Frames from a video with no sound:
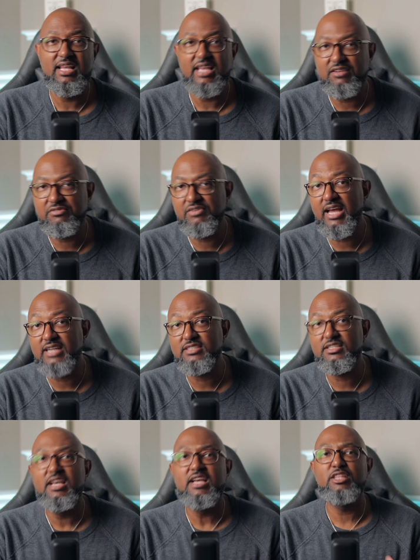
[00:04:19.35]
In fact,
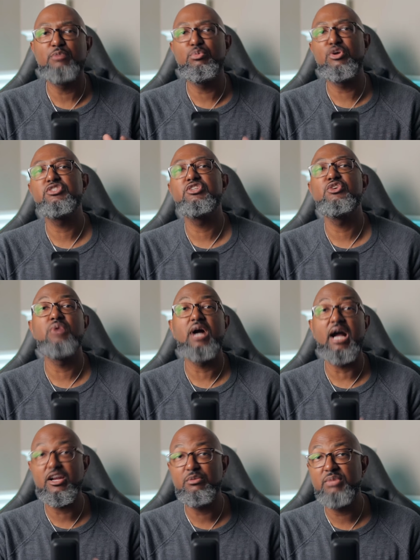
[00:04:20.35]
the person who
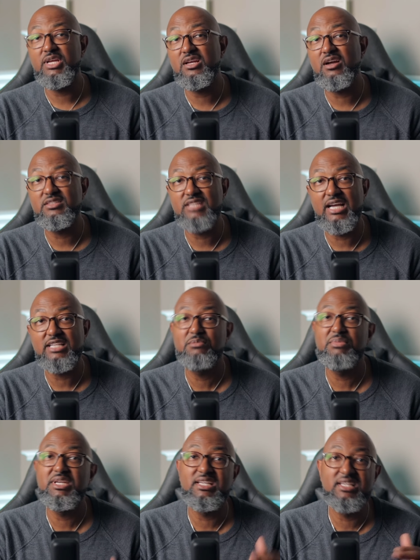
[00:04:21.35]
hired me contacted
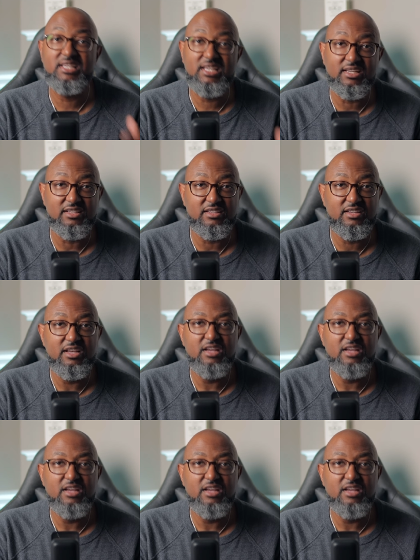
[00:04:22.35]
me again